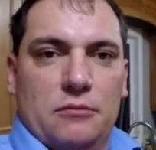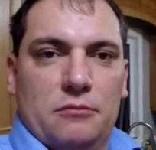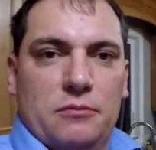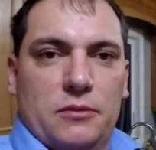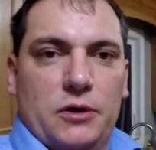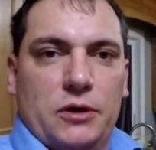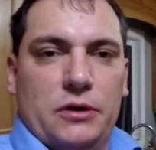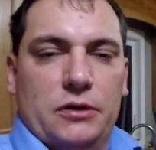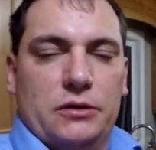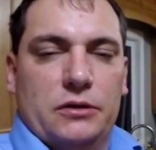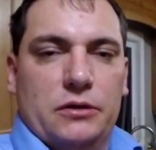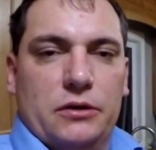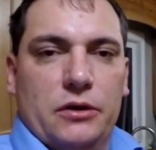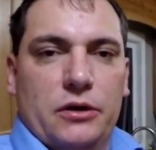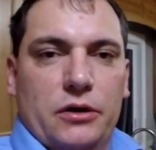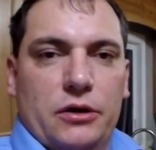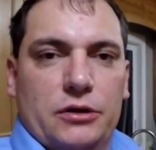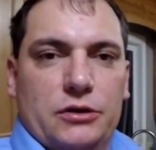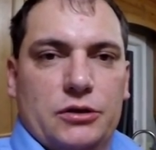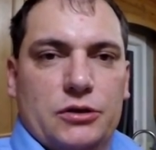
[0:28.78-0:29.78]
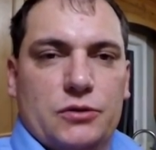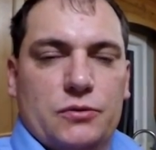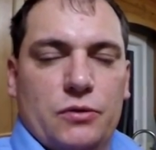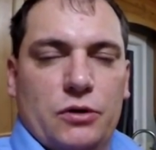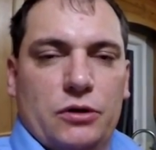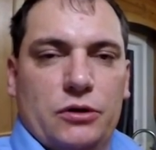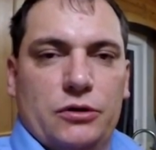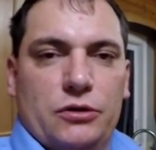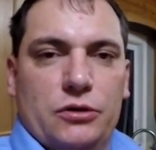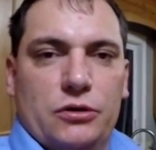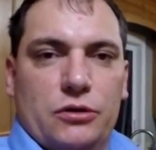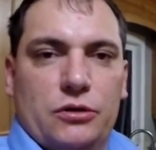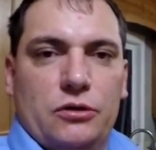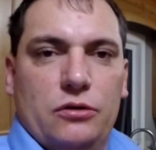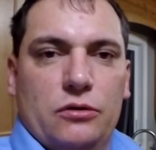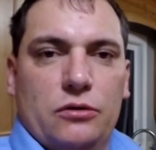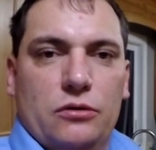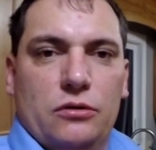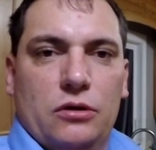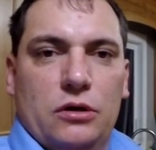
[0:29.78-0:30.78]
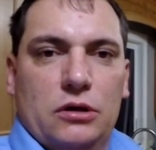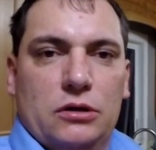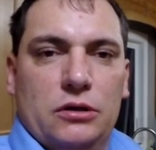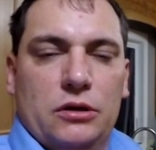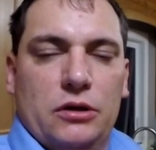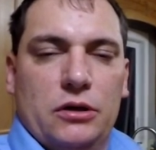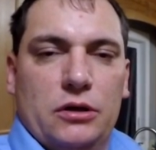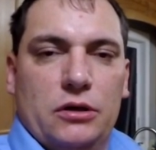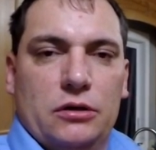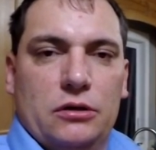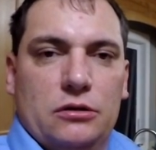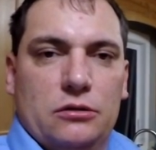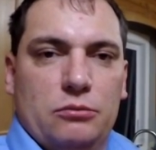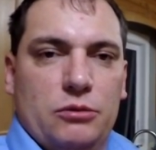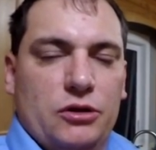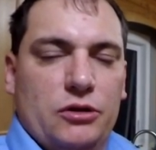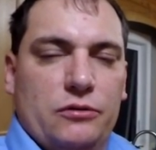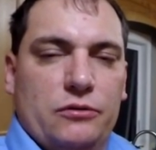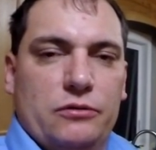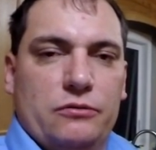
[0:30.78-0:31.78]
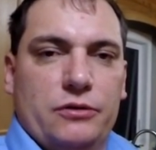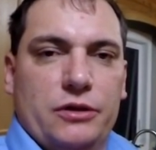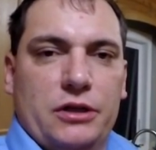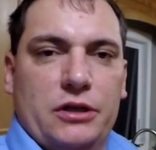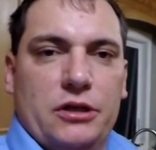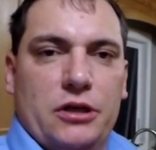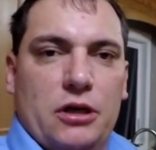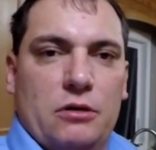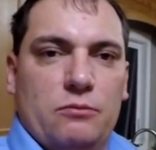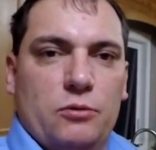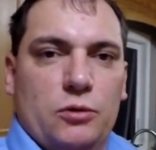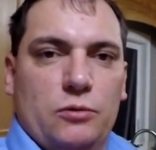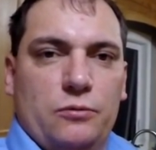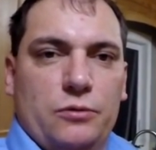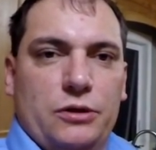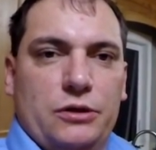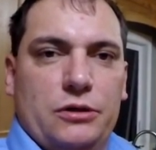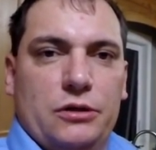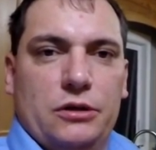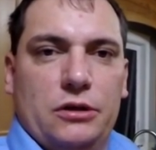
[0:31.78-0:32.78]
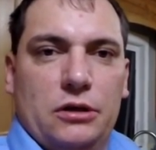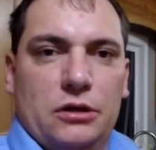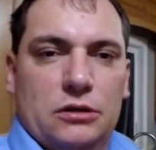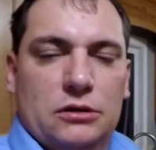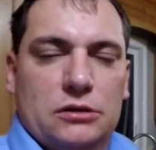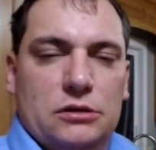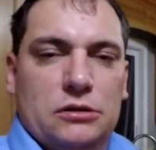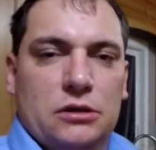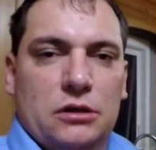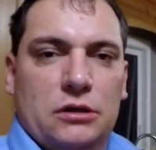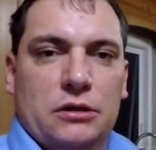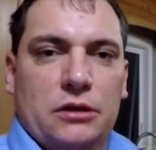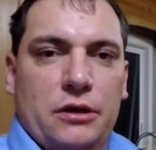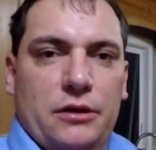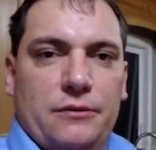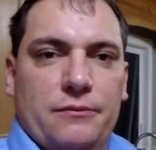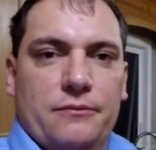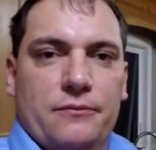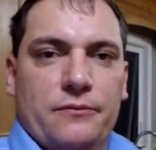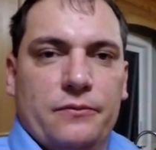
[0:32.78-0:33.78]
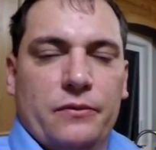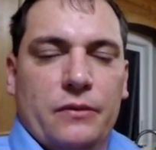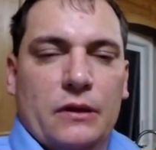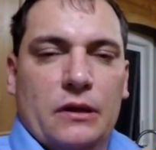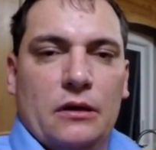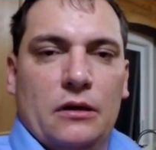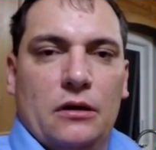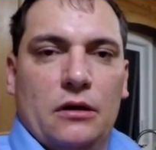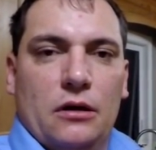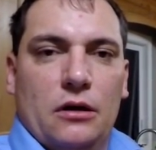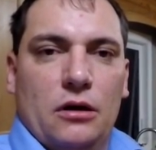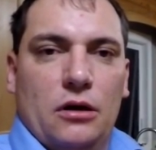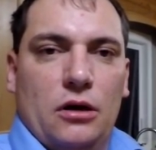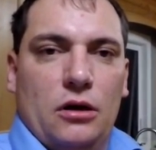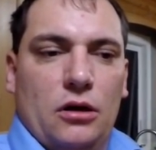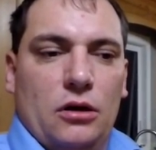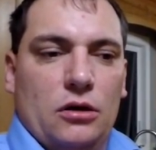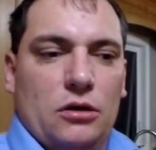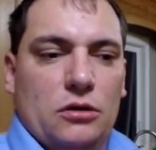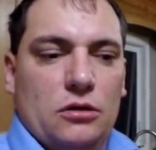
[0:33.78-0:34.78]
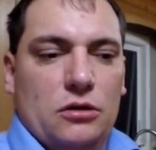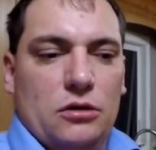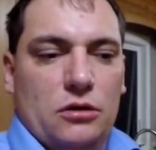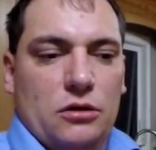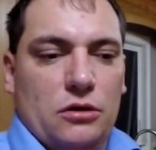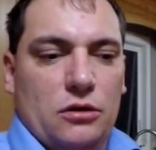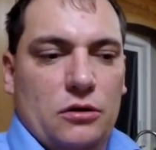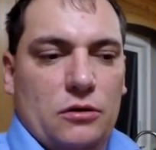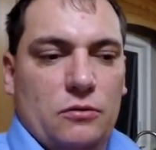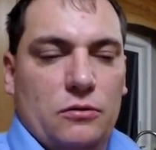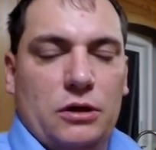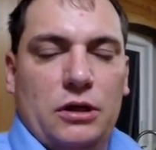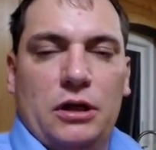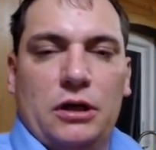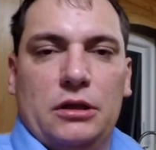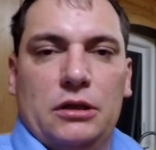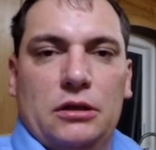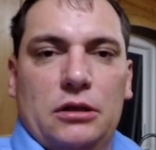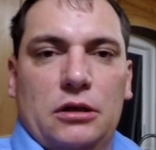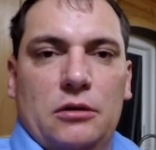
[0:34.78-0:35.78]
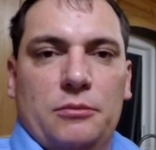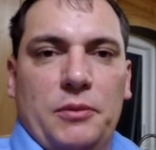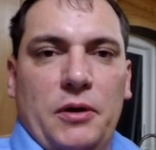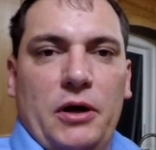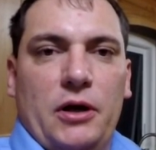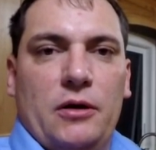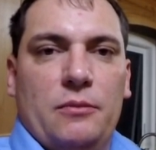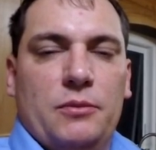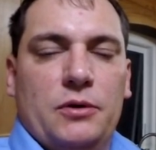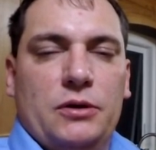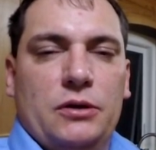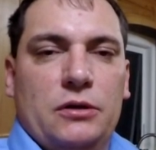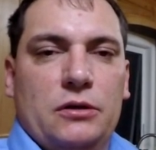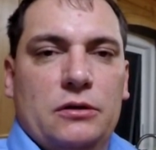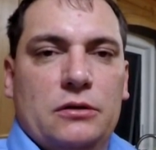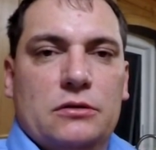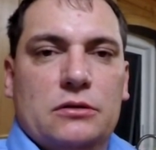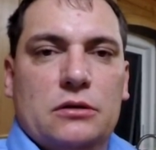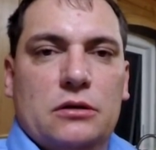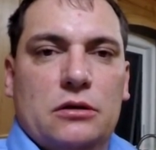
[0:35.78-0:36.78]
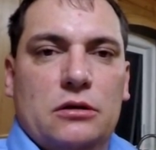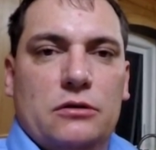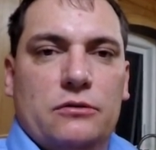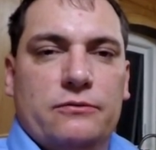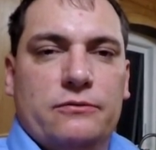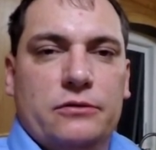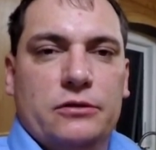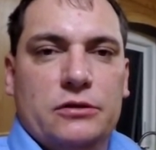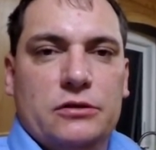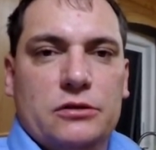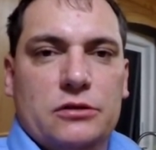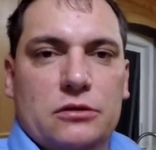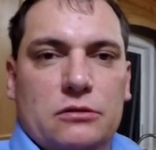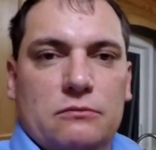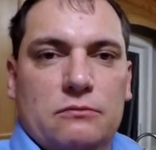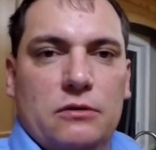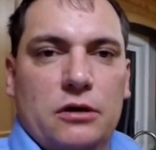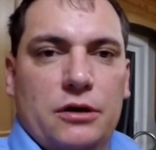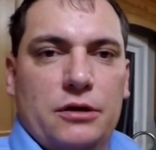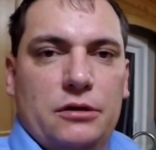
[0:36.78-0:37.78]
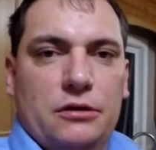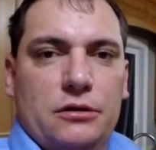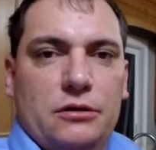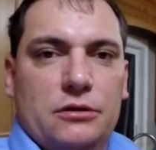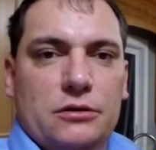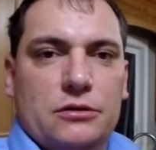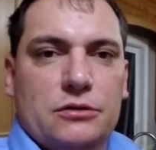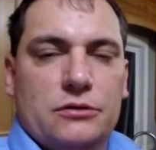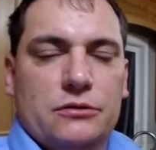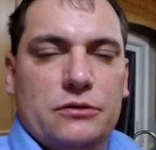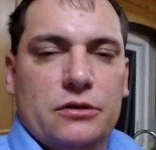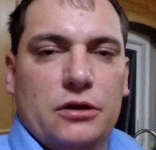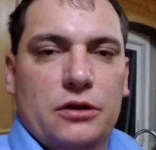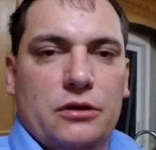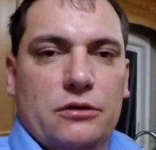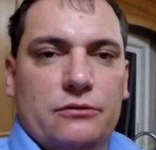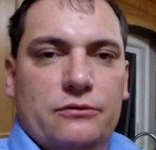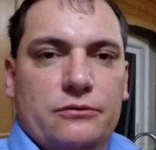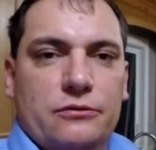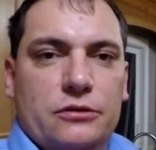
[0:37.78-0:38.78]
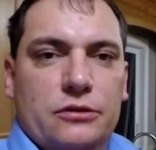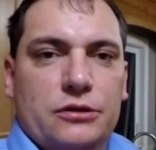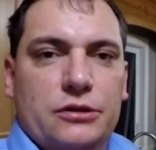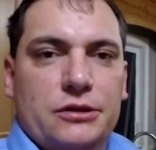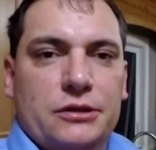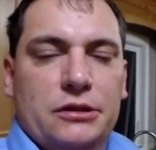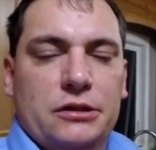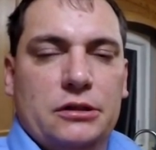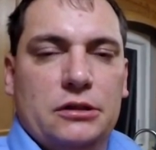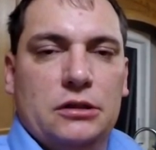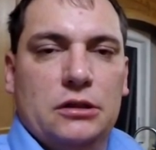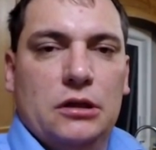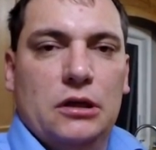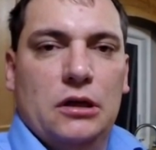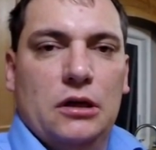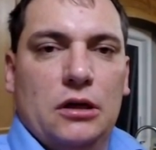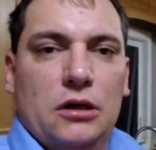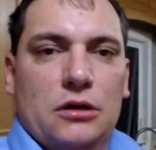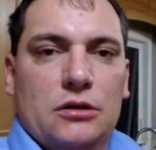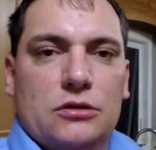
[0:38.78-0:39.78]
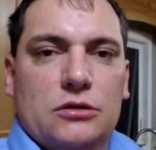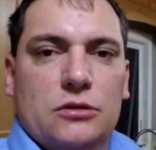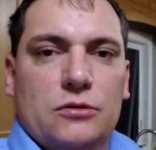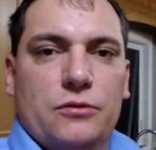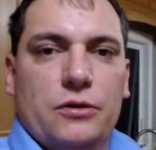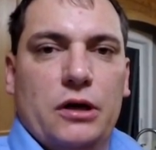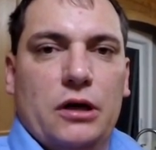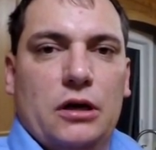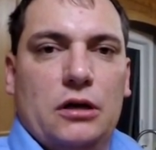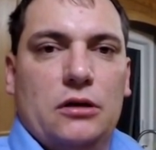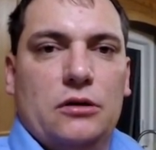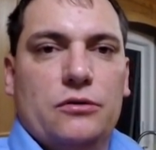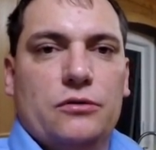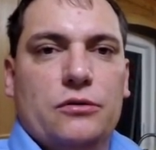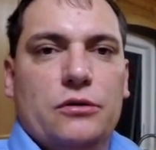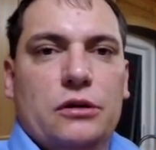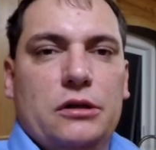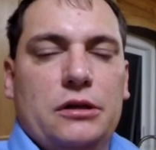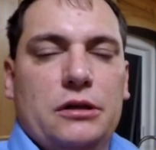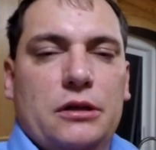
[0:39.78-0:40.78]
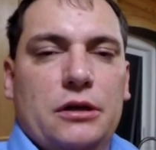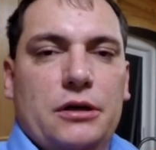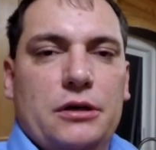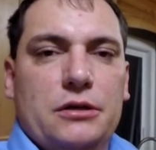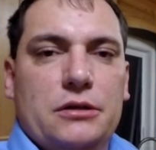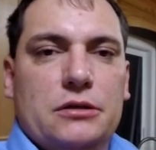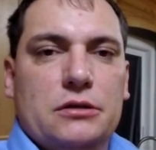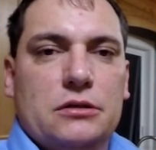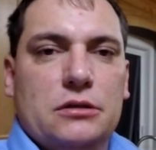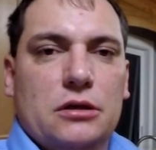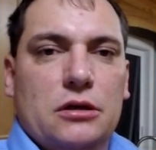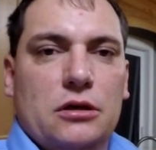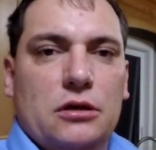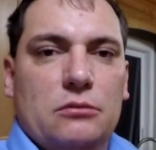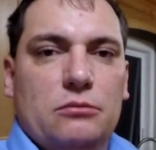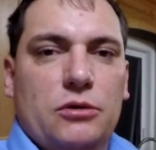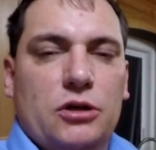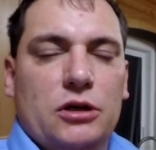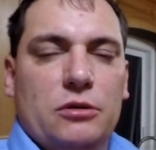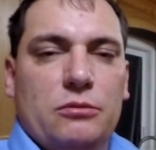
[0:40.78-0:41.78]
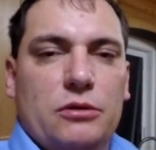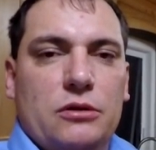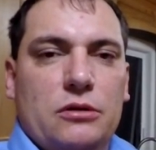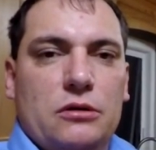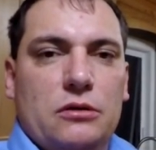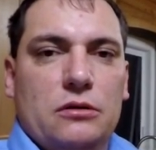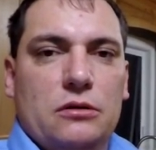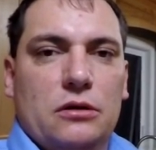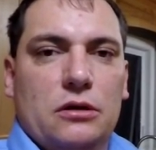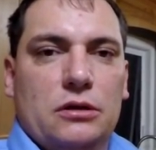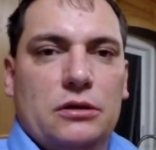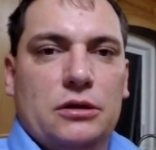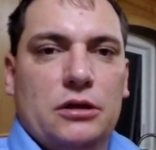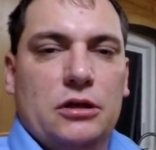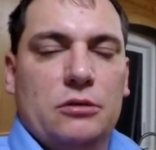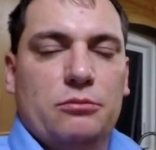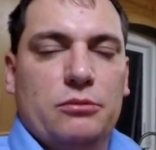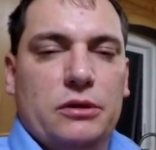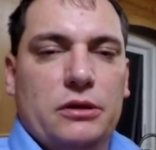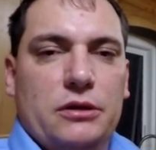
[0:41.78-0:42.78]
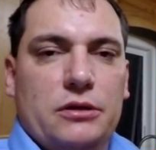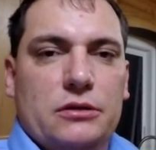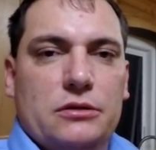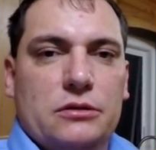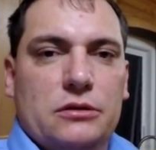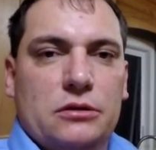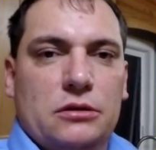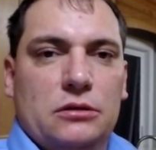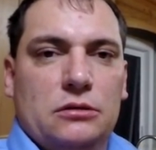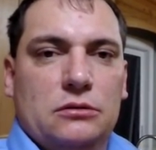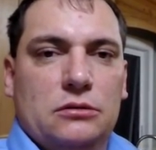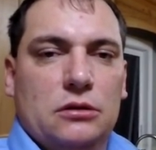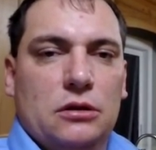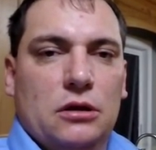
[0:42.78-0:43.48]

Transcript: But uh, just wanted to go on a little bit of a recap what we did on Sunday. And uh, what ended up happening is our friends invited us uh, for dinner. So we had a really nice uh, barbecue at their place, you know.